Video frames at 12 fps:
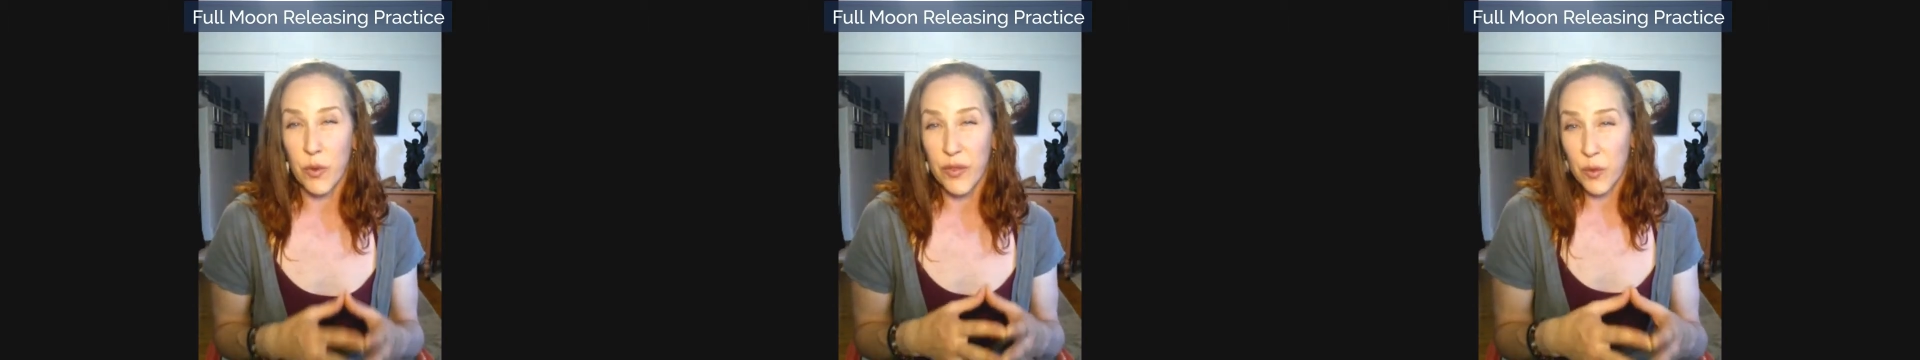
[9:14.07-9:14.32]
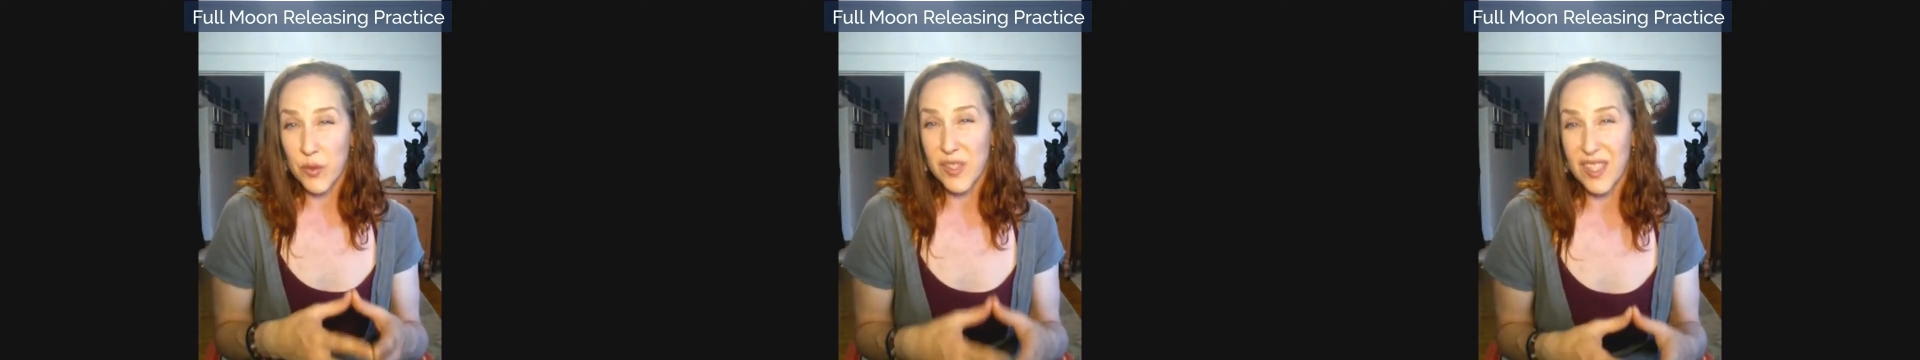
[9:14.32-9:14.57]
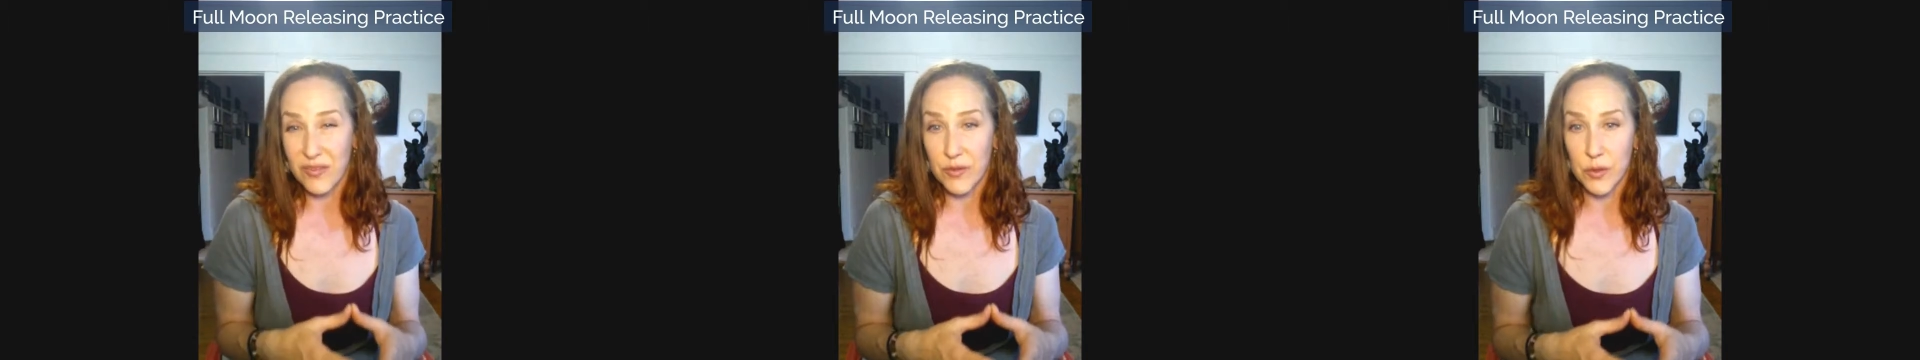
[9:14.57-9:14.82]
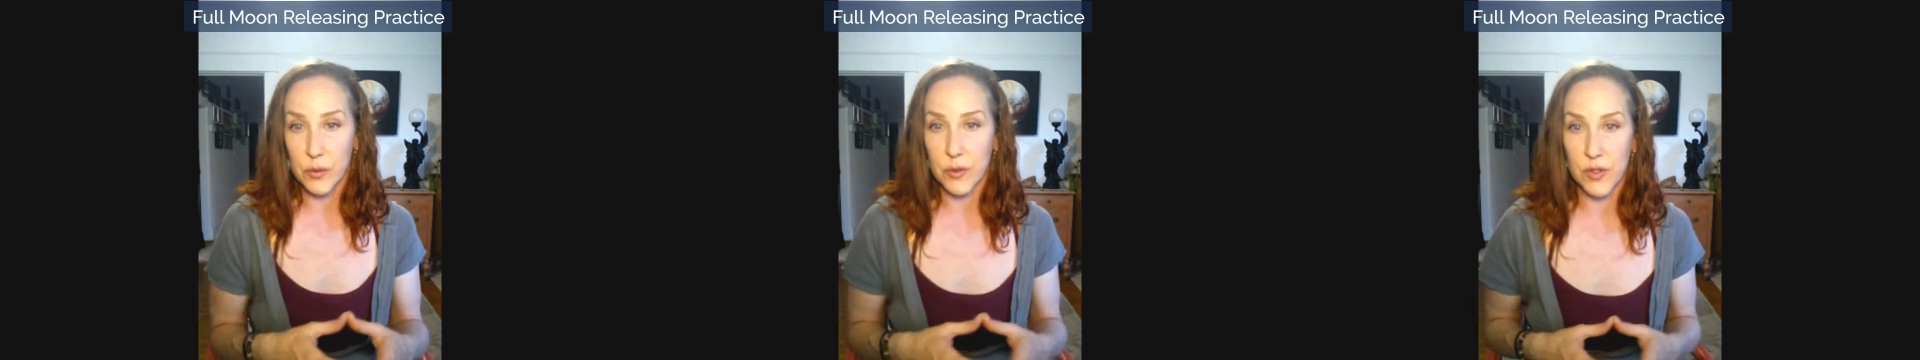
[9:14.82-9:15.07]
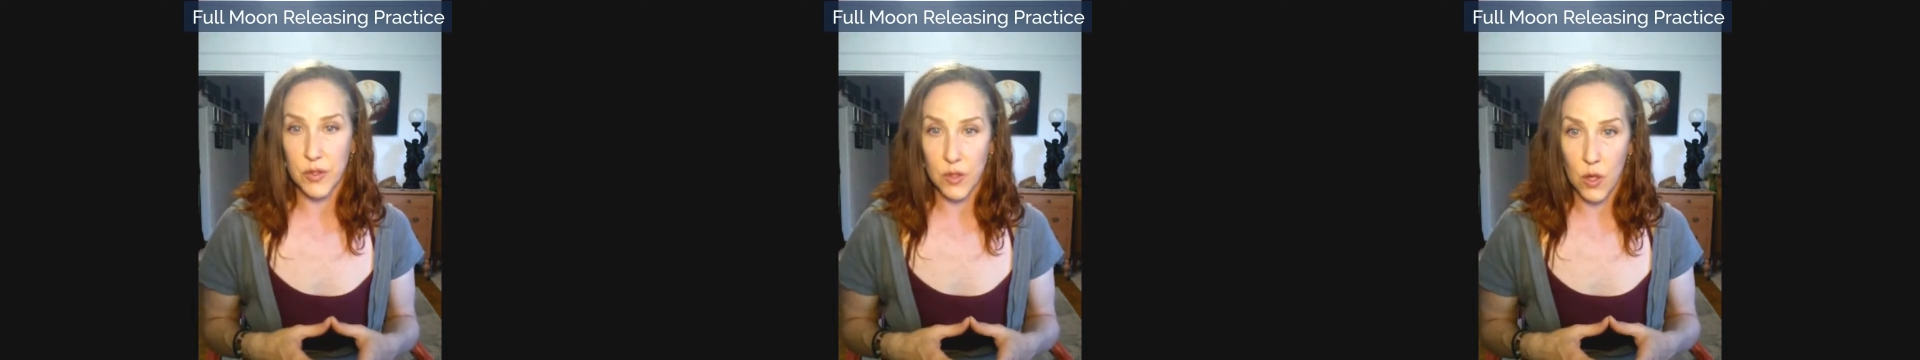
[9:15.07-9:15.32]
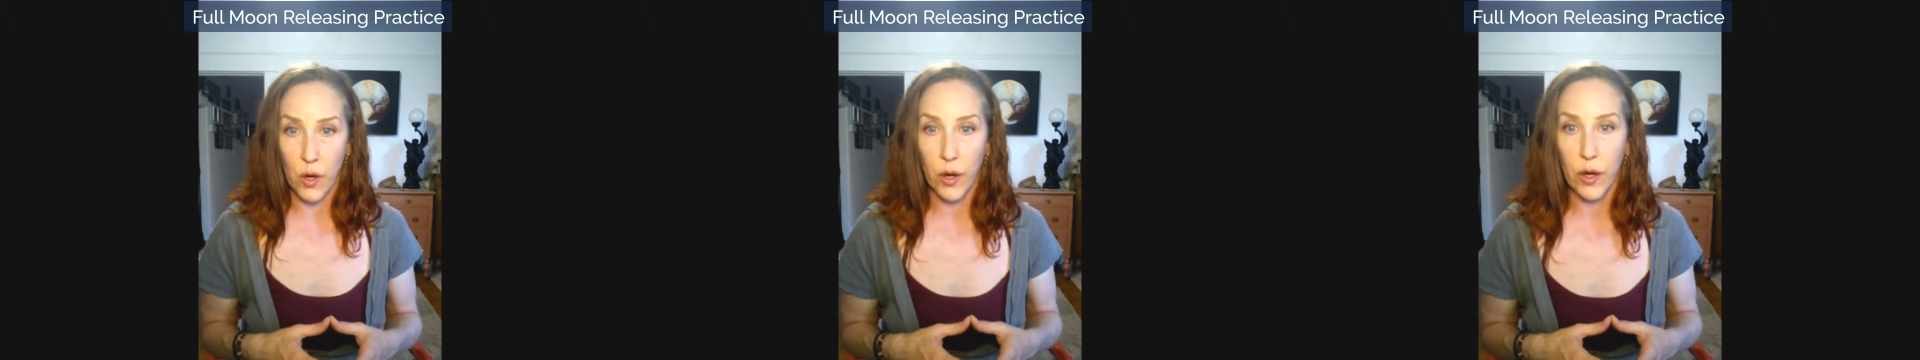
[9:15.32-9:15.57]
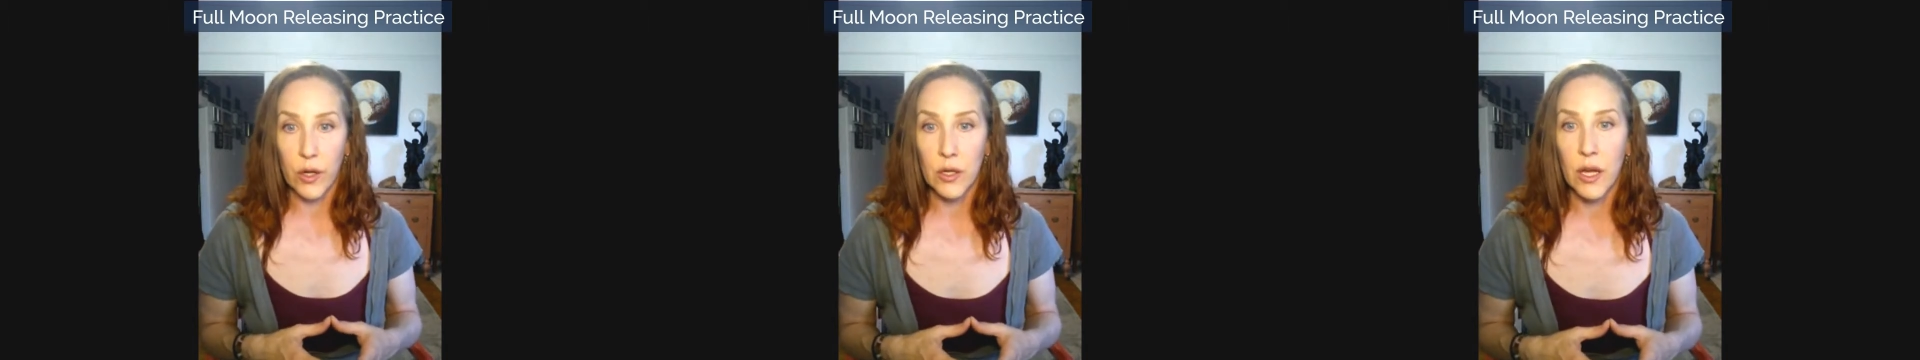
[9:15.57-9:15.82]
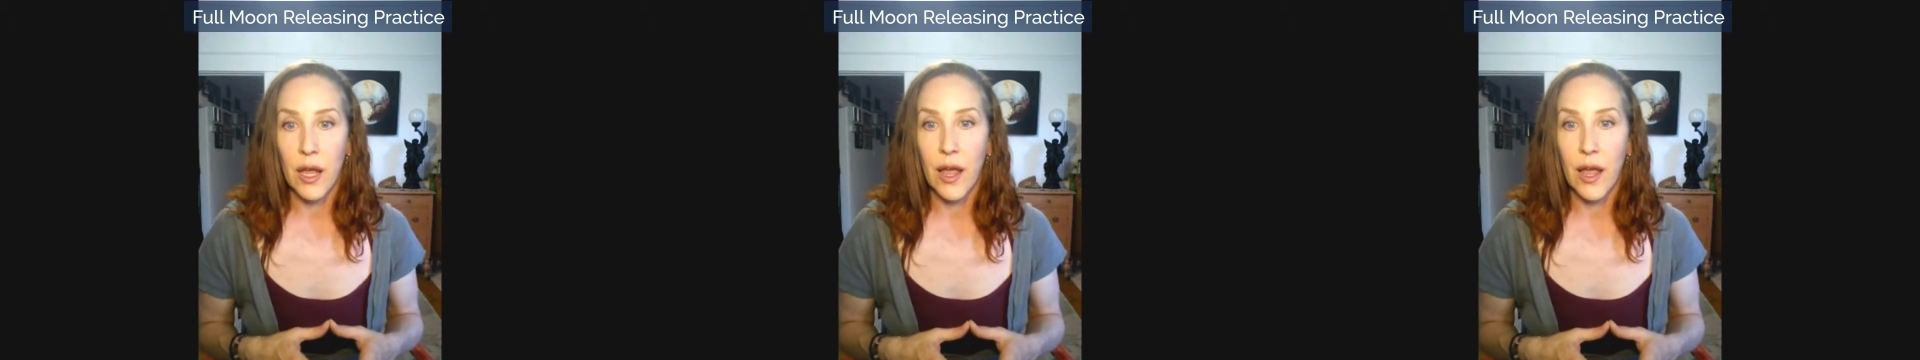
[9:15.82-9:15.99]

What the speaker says: what those influences are.